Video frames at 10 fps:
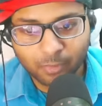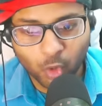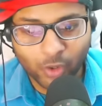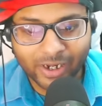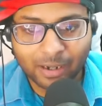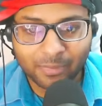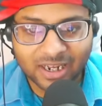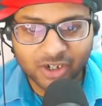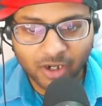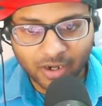good
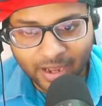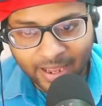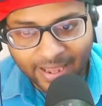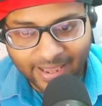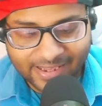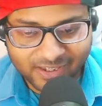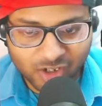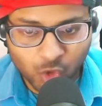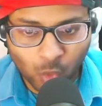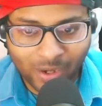combination, Essence
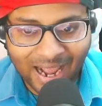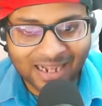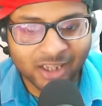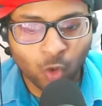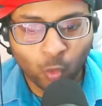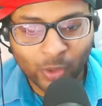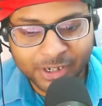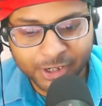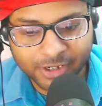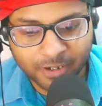Stone and the
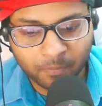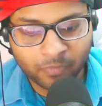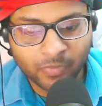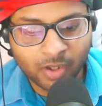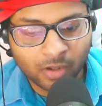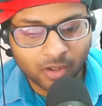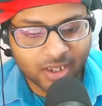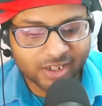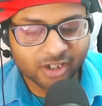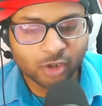Widget.
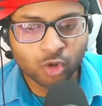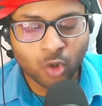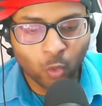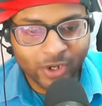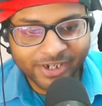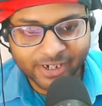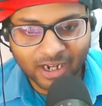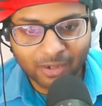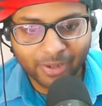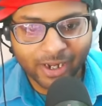Essence Stone widget
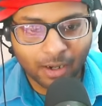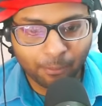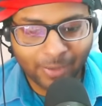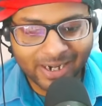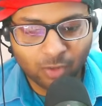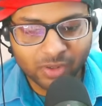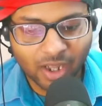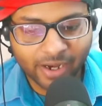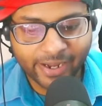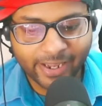can be combined with the
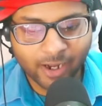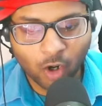King